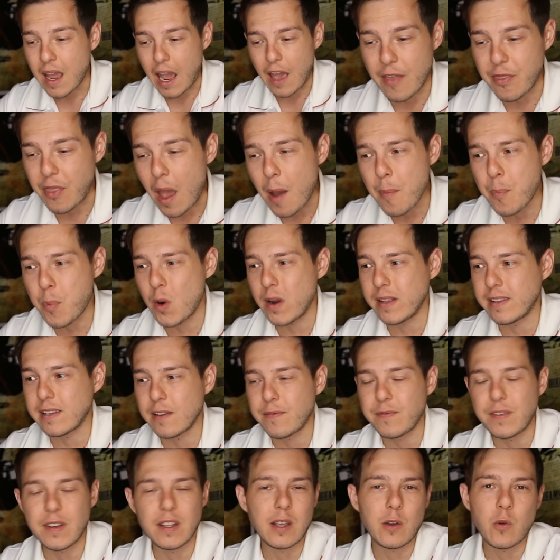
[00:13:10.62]
at that point,
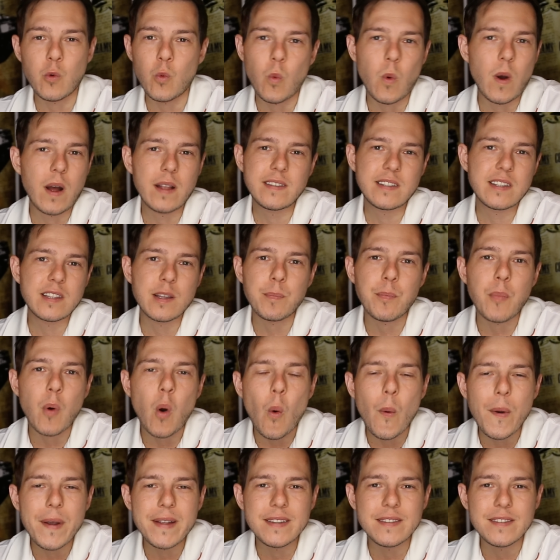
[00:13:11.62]
I feel like, what's the
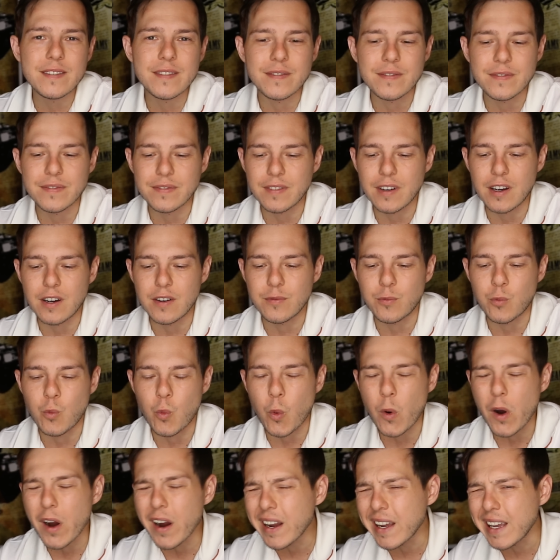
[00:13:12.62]
point of, of
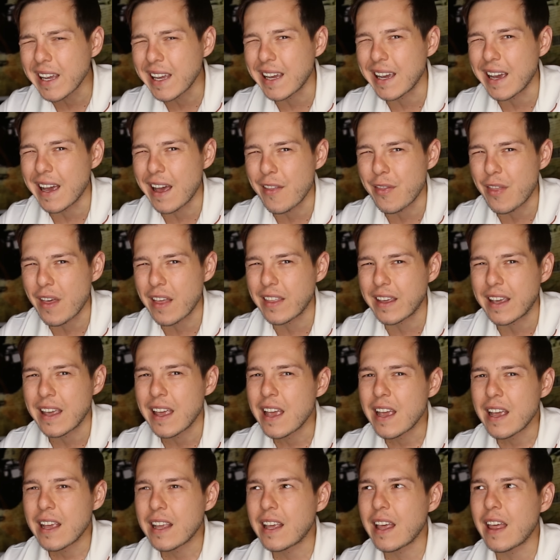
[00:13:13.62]
working at that? Like,
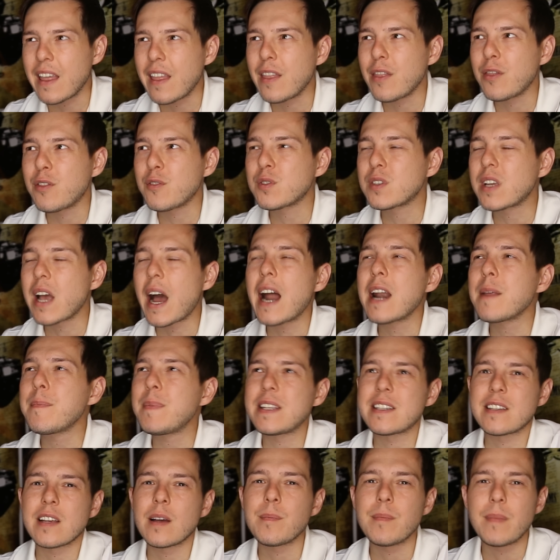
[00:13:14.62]
there's got to
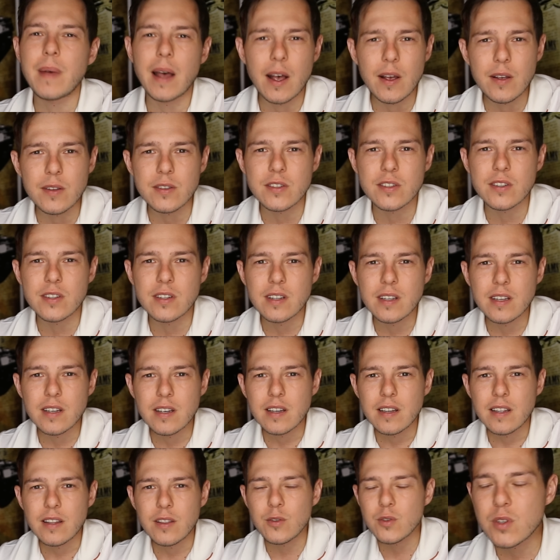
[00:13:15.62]
be something else.
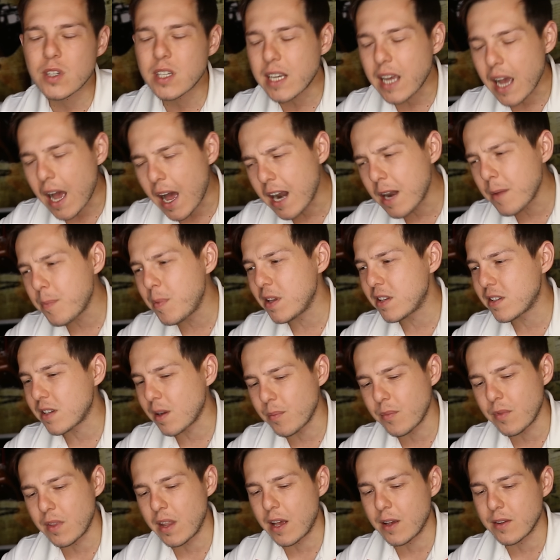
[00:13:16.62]
There's got to be
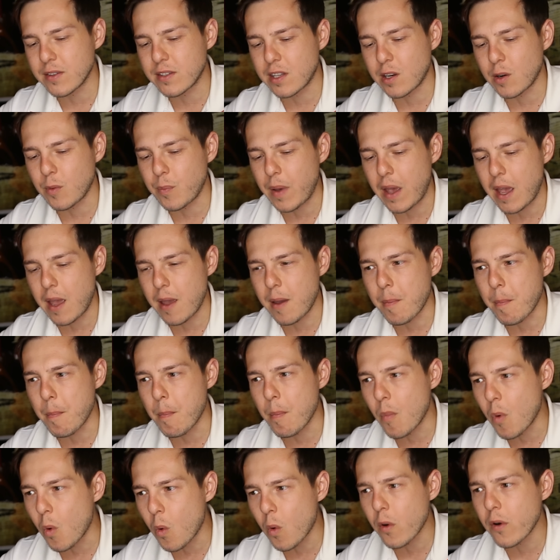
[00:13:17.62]
something else that'll pay
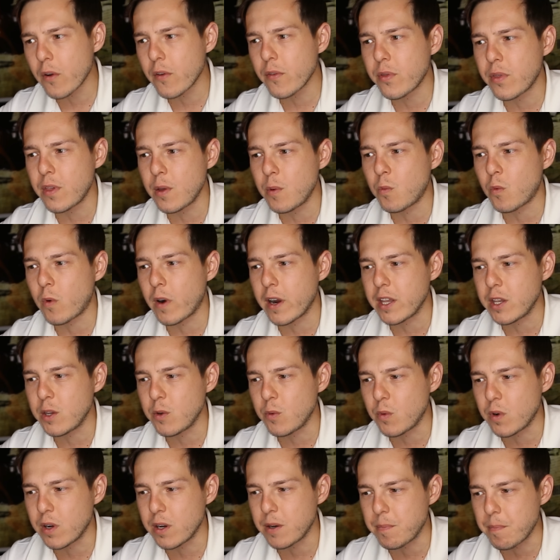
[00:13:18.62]
more than what
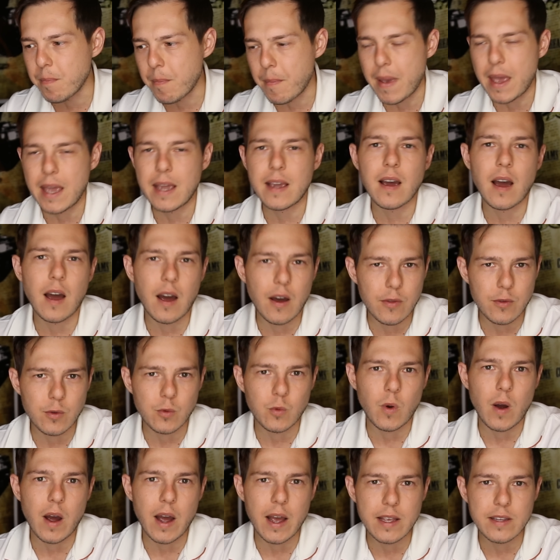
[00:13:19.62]
you would make
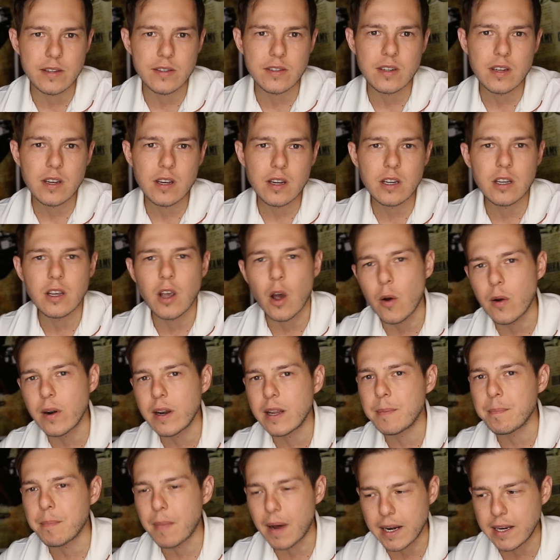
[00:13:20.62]
otherwise
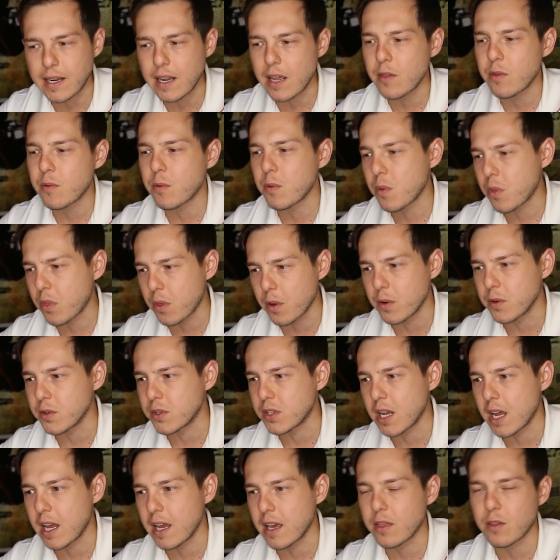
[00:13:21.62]
going in Monday through
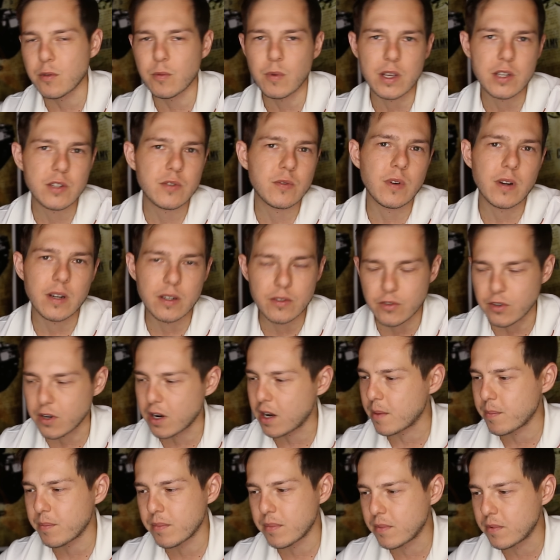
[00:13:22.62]
Thursday at the restaurant
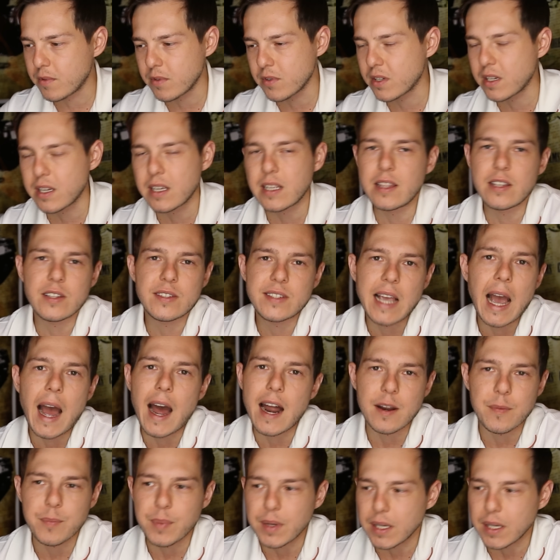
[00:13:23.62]
job. There's, there's got to